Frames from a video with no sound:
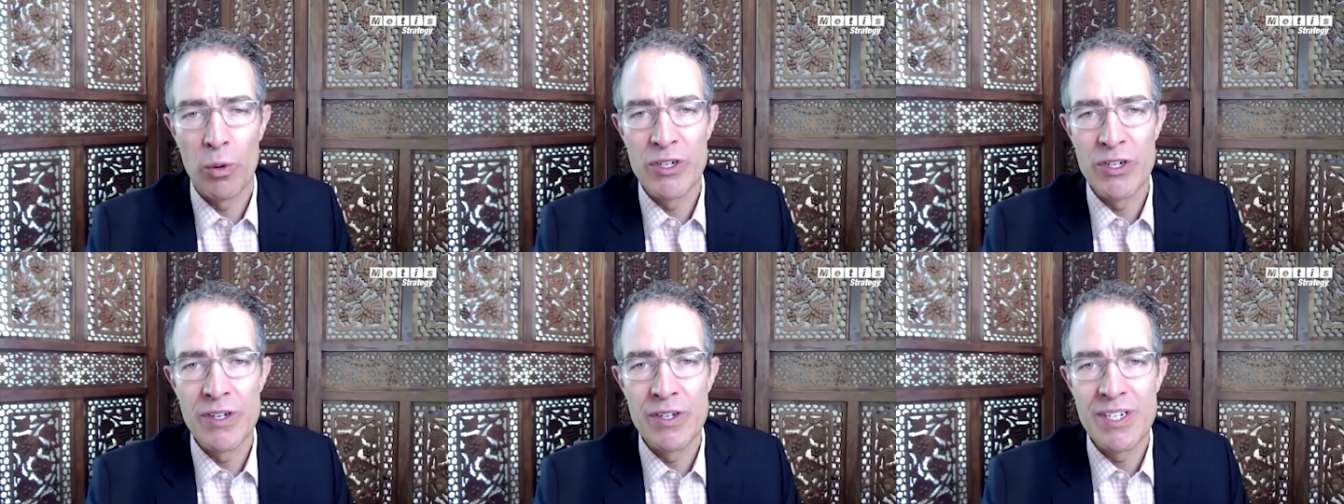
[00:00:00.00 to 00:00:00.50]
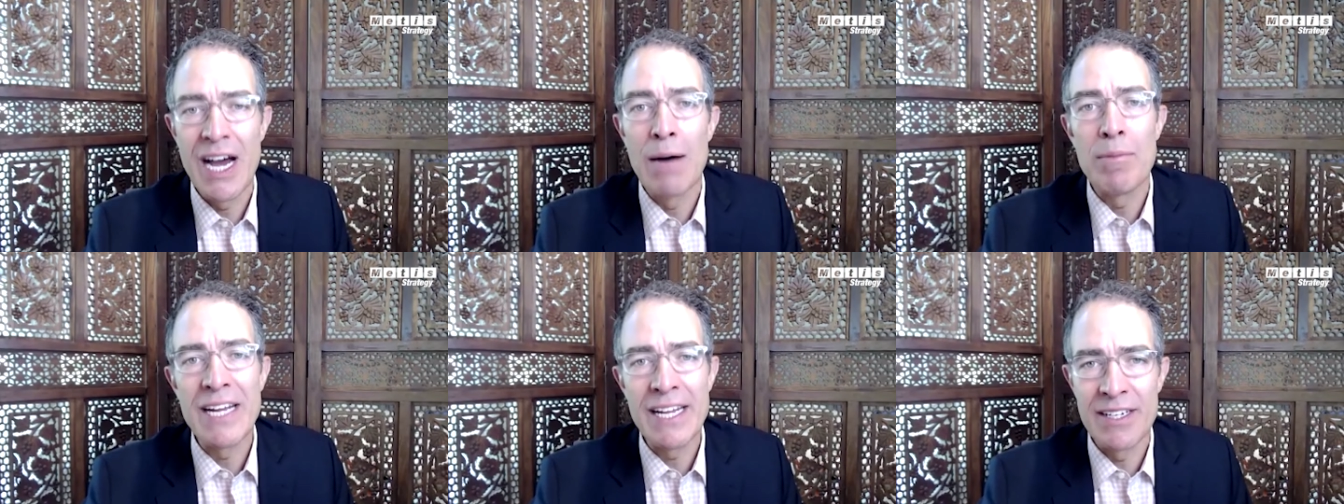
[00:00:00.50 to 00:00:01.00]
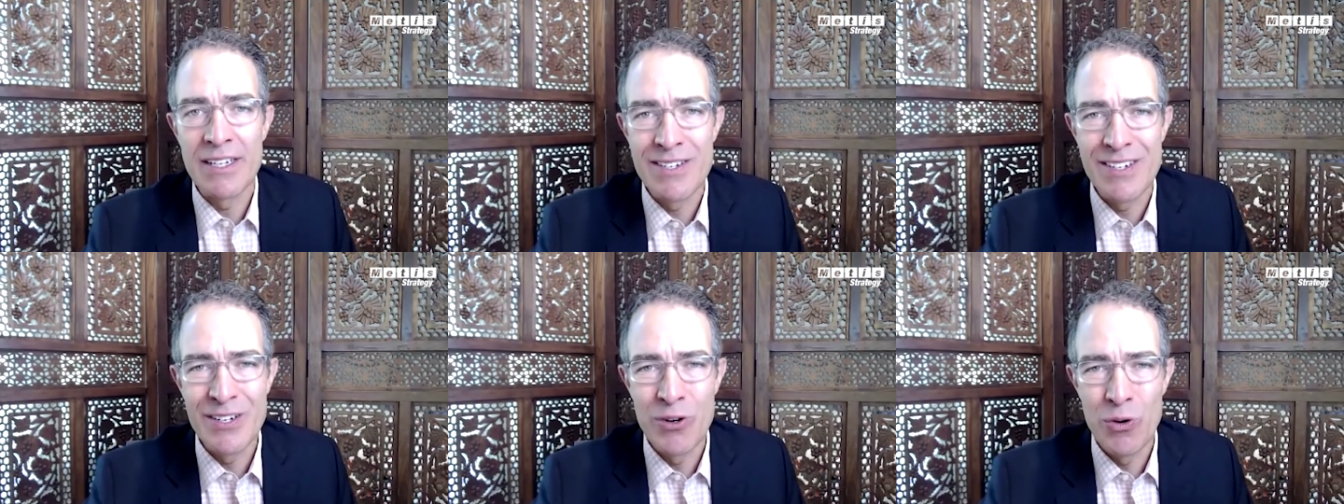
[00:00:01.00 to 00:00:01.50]
which has
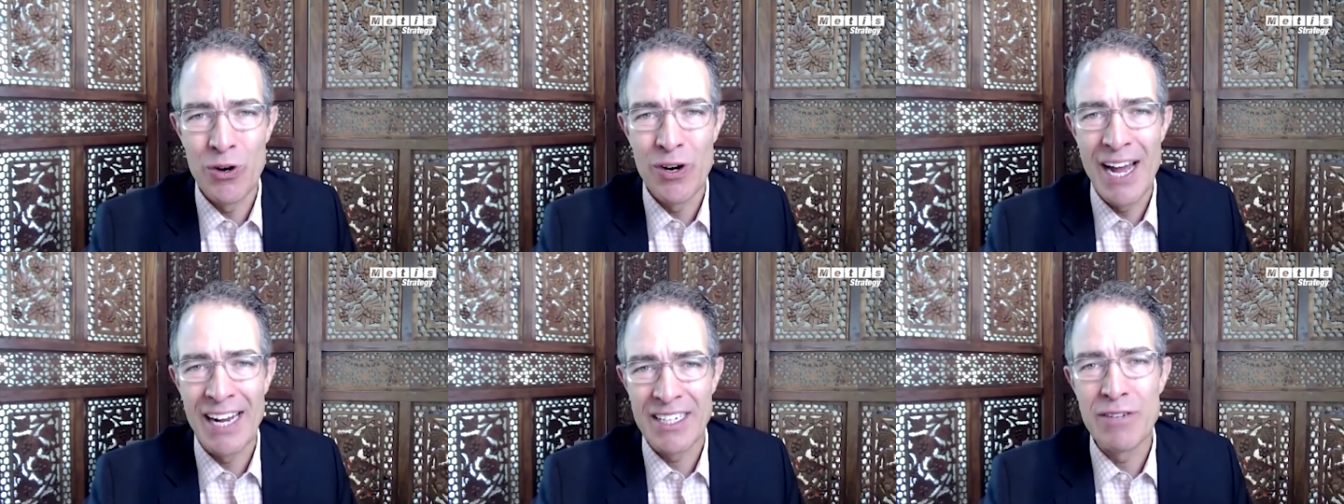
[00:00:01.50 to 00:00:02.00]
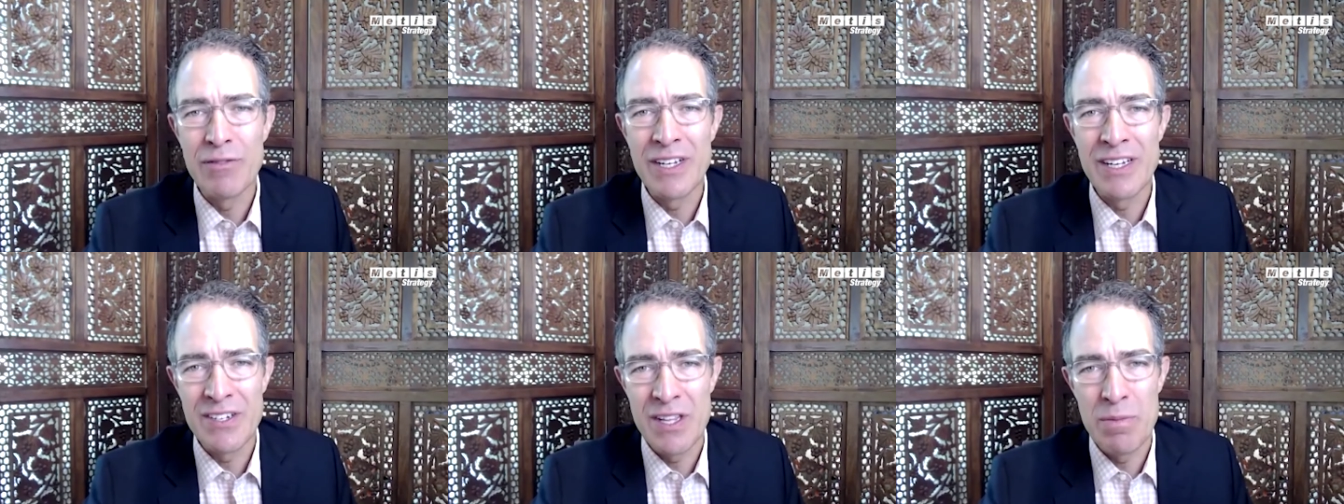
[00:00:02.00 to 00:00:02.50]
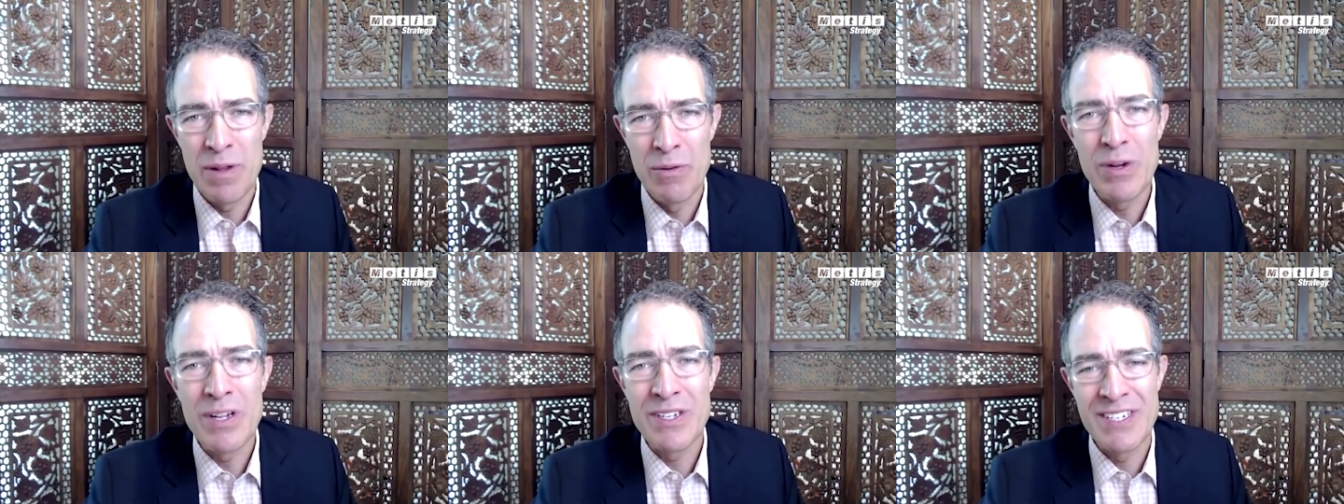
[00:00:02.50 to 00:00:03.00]
dominated your activities in, the, in
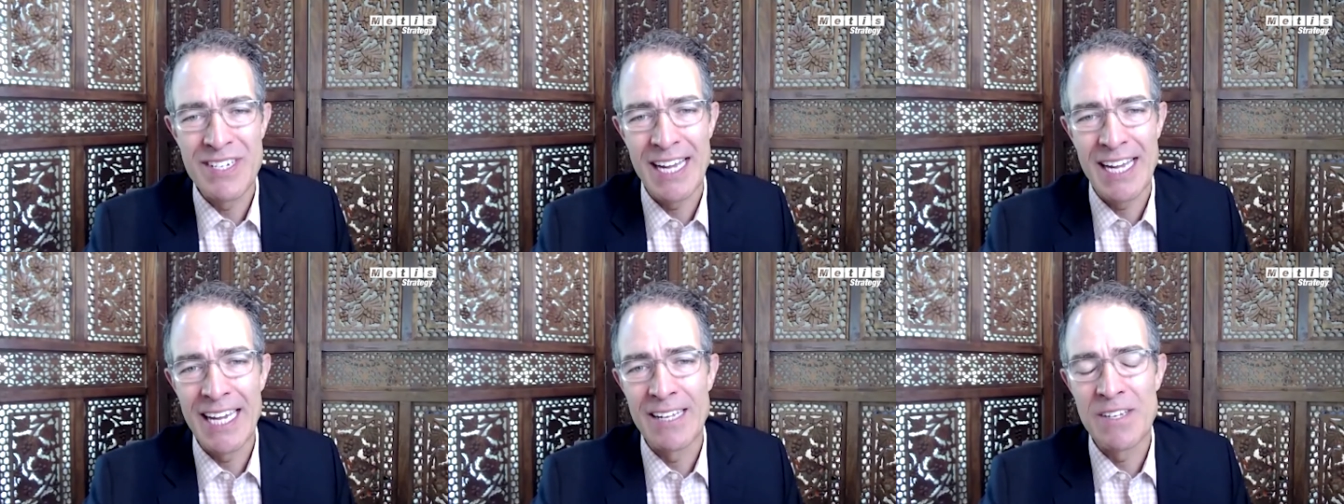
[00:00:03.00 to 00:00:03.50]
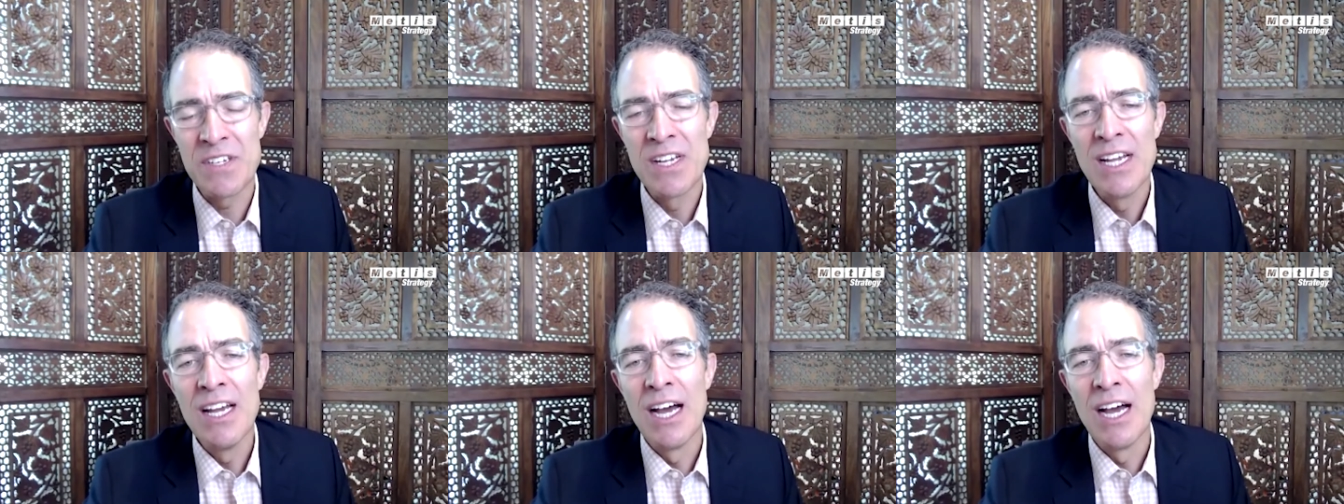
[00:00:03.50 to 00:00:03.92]
recent decades.